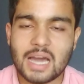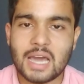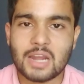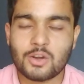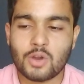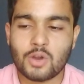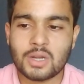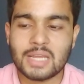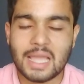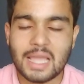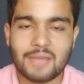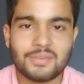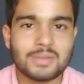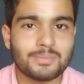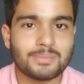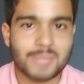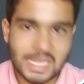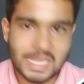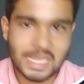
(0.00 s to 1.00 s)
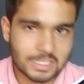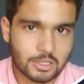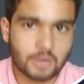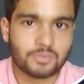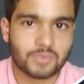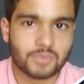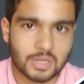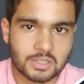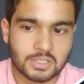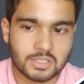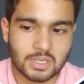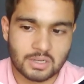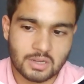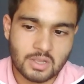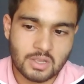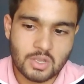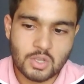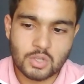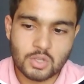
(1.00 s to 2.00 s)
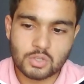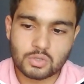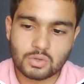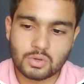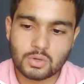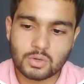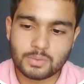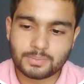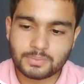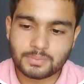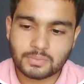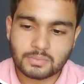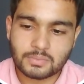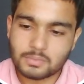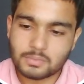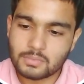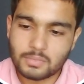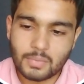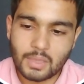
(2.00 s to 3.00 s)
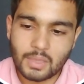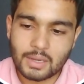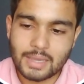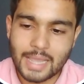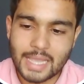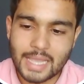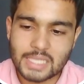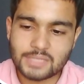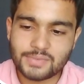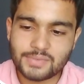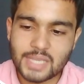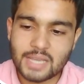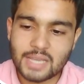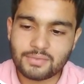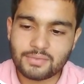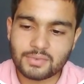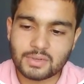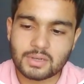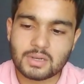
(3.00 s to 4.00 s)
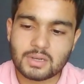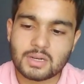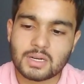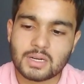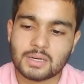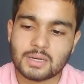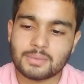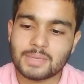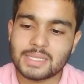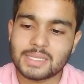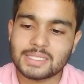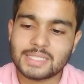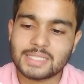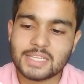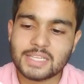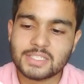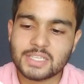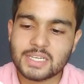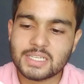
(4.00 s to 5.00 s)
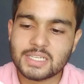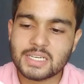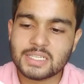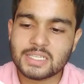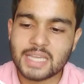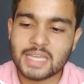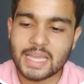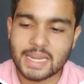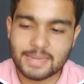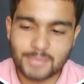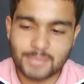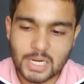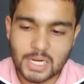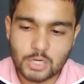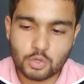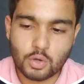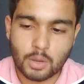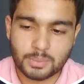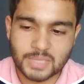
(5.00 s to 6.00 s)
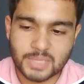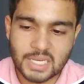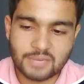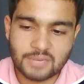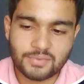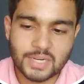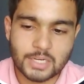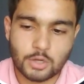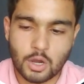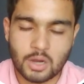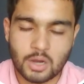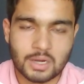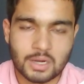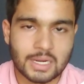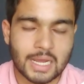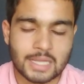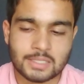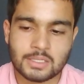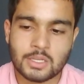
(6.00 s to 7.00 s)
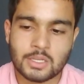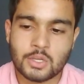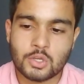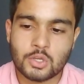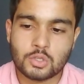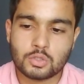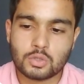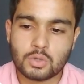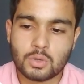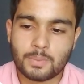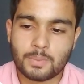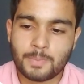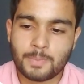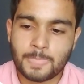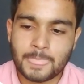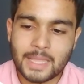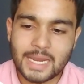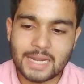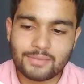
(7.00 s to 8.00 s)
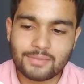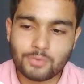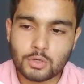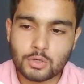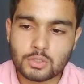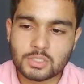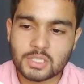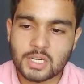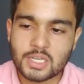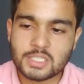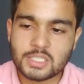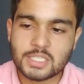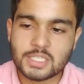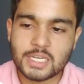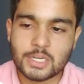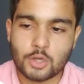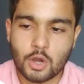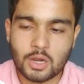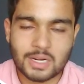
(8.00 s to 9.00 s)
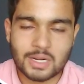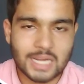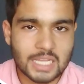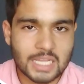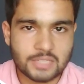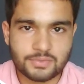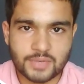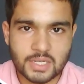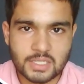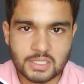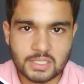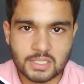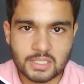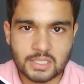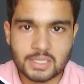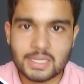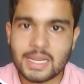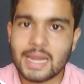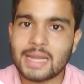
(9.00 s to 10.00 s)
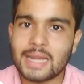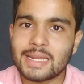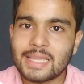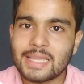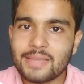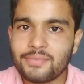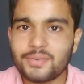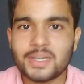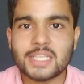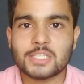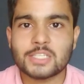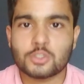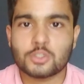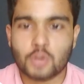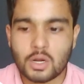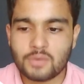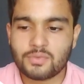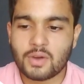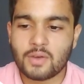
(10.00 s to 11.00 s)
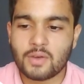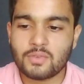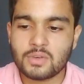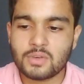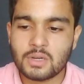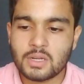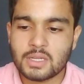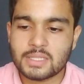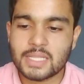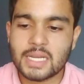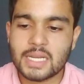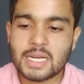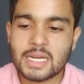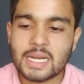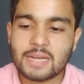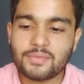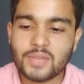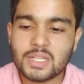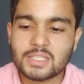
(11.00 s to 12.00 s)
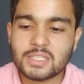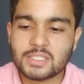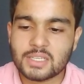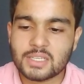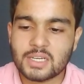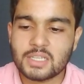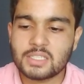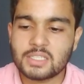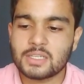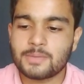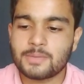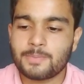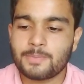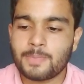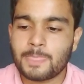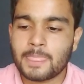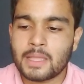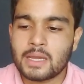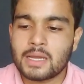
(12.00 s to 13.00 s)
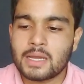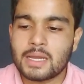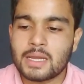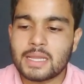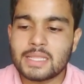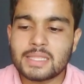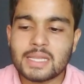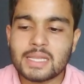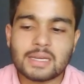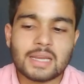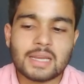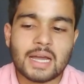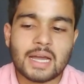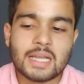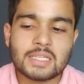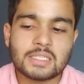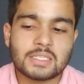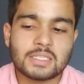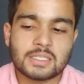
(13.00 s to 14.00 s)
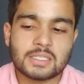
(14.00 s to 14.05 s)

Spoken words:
are not having make sound function. So as we have instantiated the animal to object with dog class, so it would search in dog class first, and if it is not found, then it will search in the class